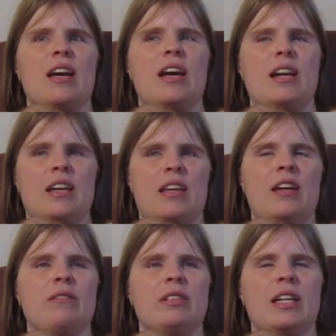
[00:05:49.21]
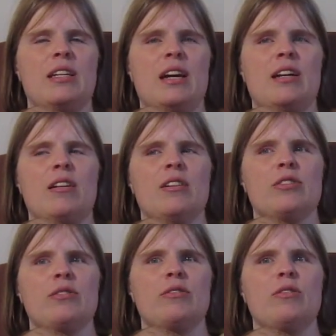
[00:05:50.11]
and I think it was like
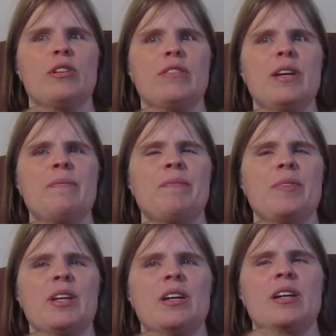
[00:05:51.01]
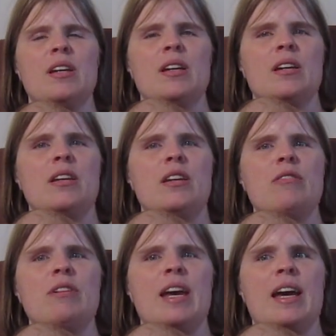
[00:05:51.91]
$9 for 4 of them.
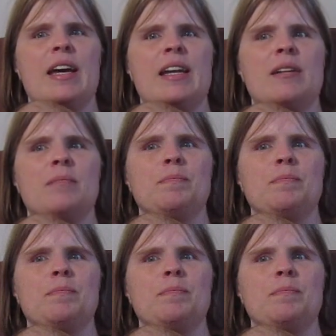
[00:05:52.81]
You can